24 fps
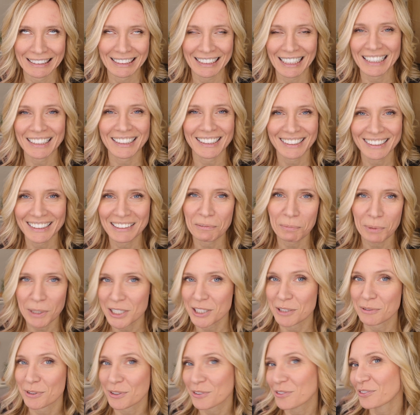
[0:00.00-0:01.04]
luckily the
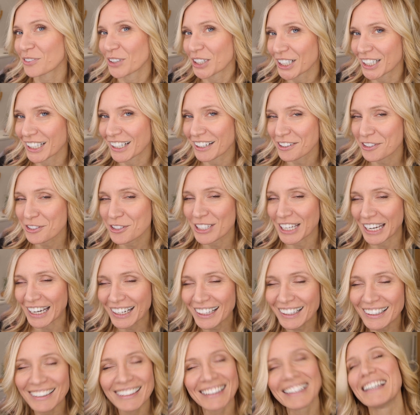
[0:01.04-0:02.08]
patient was very understanding,